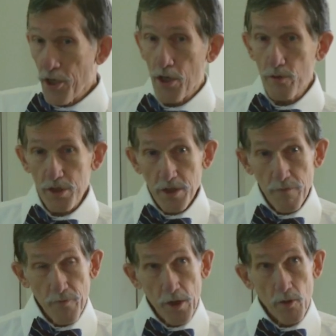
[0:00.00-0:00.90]

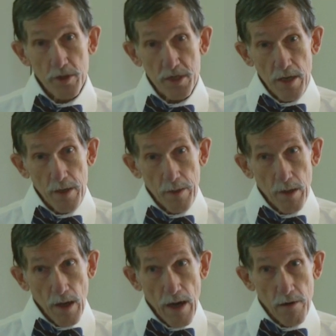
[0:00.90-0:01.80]
Houstonville is in
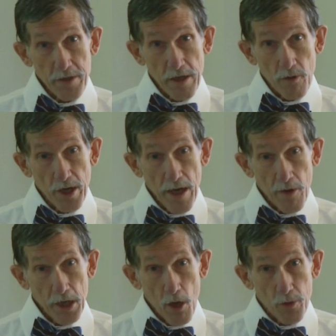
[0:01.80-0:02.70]
the Iredell
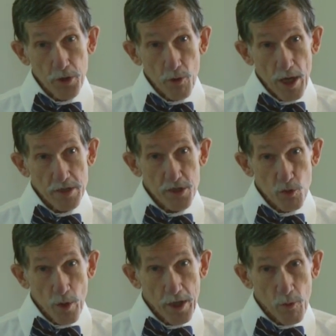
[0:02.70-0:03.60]
County on US
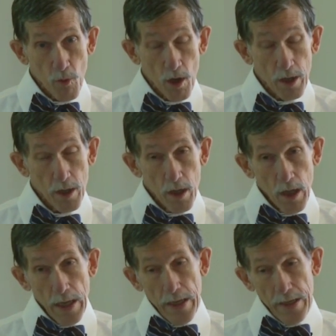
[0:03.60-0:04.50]
21.
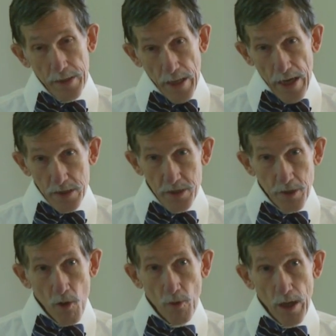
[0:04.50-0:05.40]
It lasted
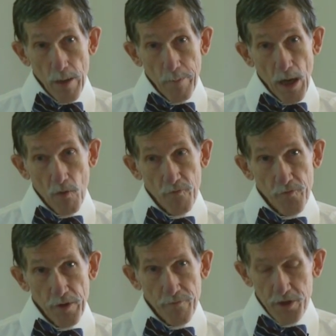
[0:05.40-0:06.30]
only about
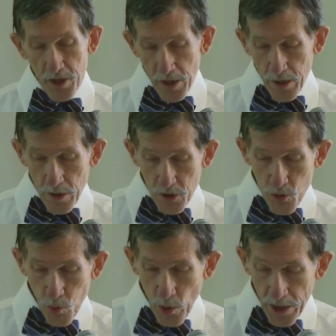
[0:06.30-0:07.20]
15 to
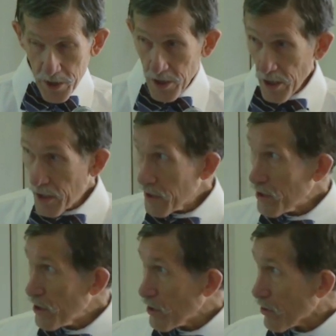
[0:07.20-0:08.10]
20
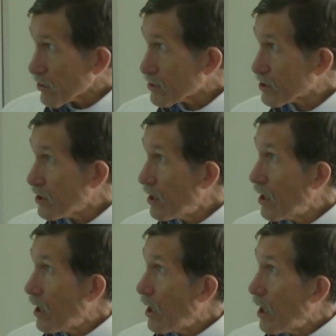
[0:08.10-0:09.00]
years.
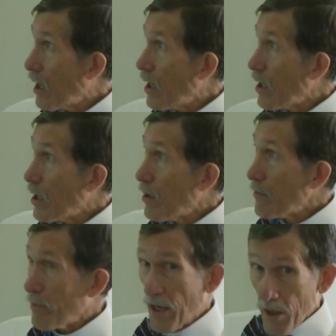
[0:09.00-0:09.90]

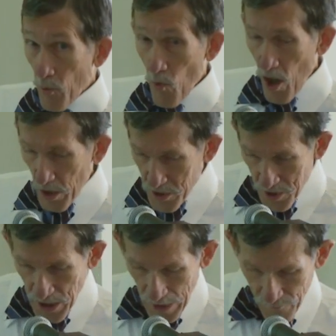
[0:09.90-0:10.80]
But it was
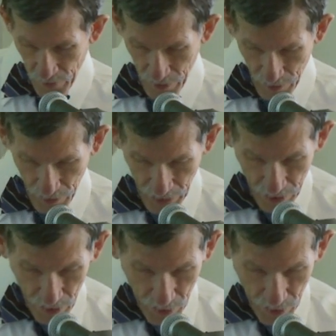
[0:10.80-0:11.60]
definitely